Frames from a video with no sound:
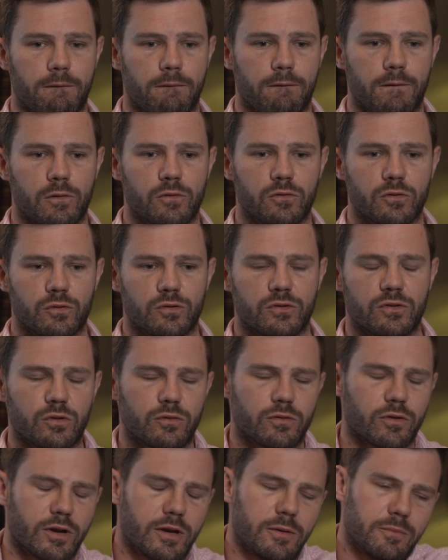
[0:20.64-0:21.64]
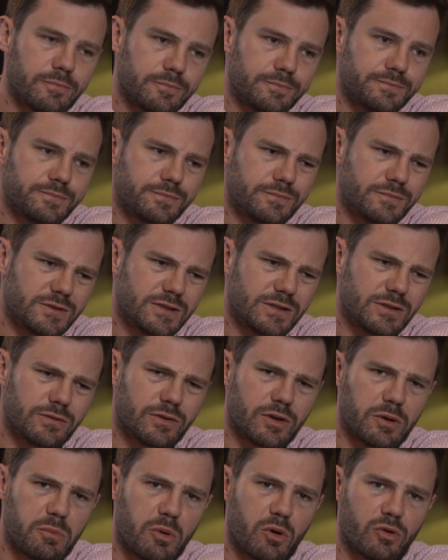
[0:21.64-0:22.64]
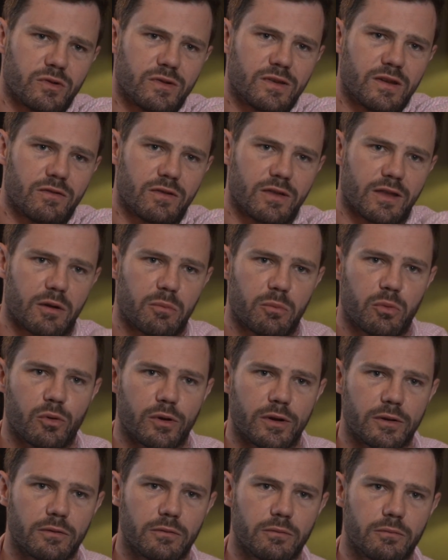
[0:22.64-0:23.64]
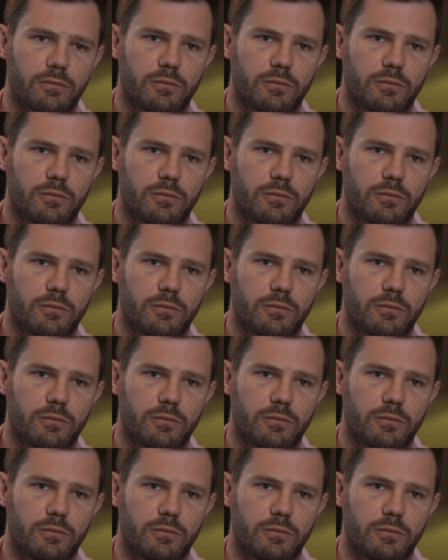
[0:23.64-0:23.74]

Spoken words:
it was all still very positive at that point.